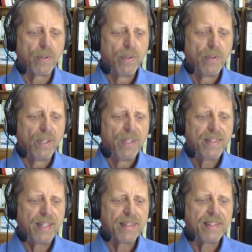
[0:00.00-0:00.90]
that
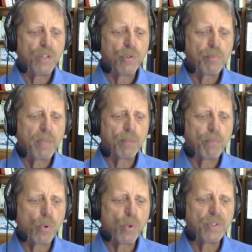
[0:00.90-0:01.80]
she was being
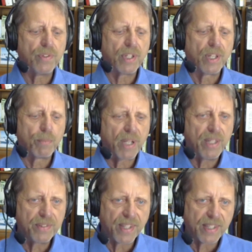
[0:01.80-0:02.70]
poisoned by the
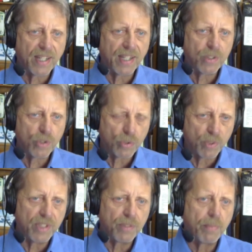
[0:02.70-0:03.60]
psychiatrist with
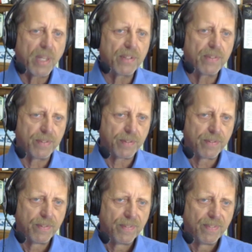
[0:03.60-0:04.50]
these medicines.
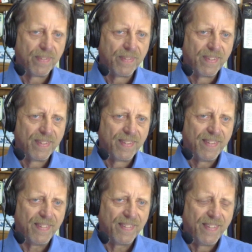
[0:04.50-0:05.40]

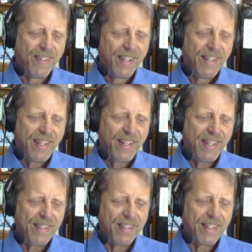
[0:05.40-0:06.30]
Yeah.
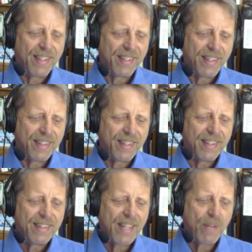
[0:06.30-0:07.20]
And
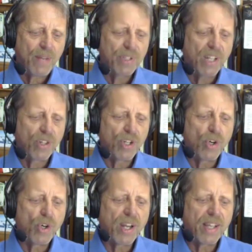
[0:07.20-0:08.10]
they were telling
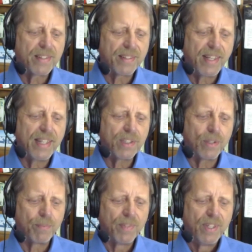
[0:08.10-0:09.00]
her not to take
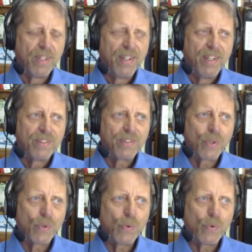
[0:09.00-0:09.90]
them.
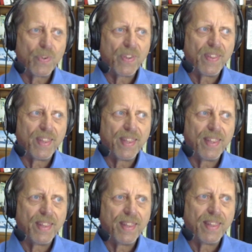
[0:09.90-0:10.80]
So
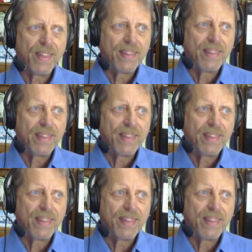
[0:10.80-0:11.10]
it